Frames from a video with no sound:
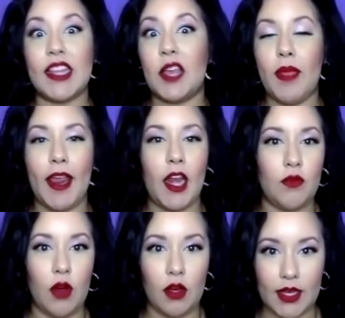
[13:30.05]
They paid off
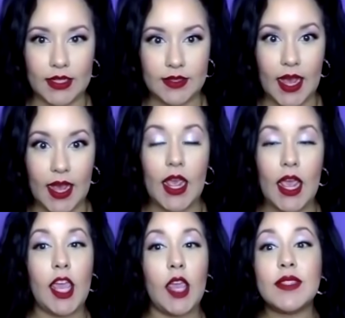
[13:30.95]
all that debt.
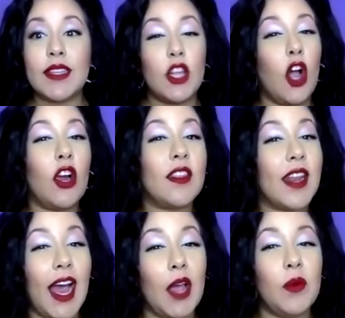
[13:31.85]
He was in longer than
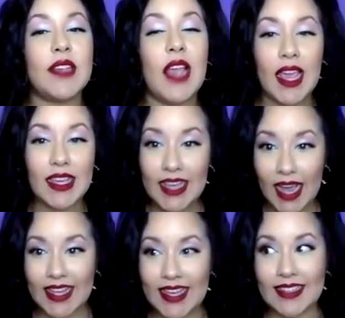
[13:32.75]
I was, yet
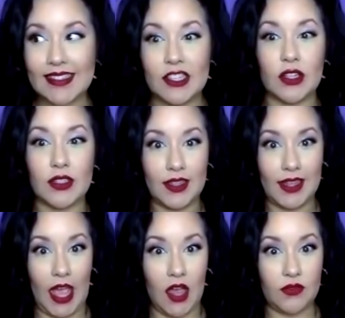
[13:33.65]
he still
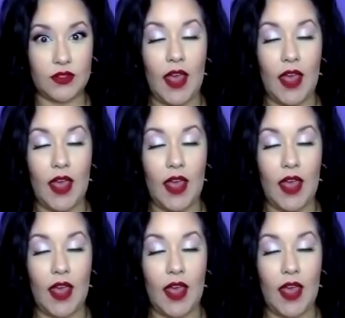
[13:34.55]
left.